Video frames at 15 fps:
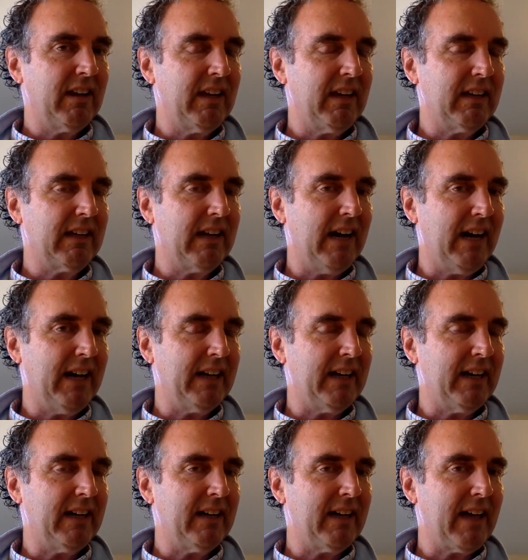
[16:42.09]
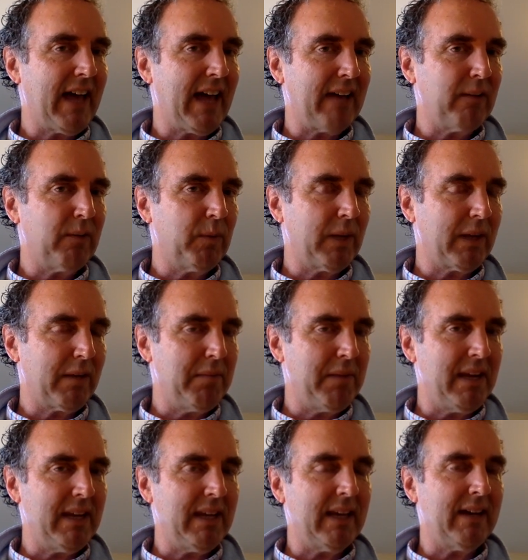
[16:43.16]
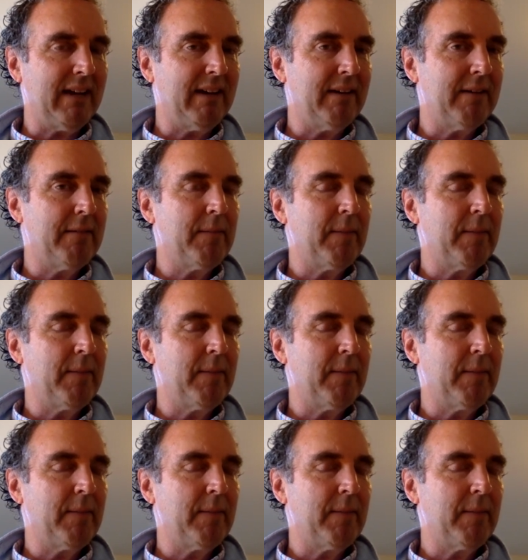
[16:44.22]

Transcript: in Ghana at Wikimedia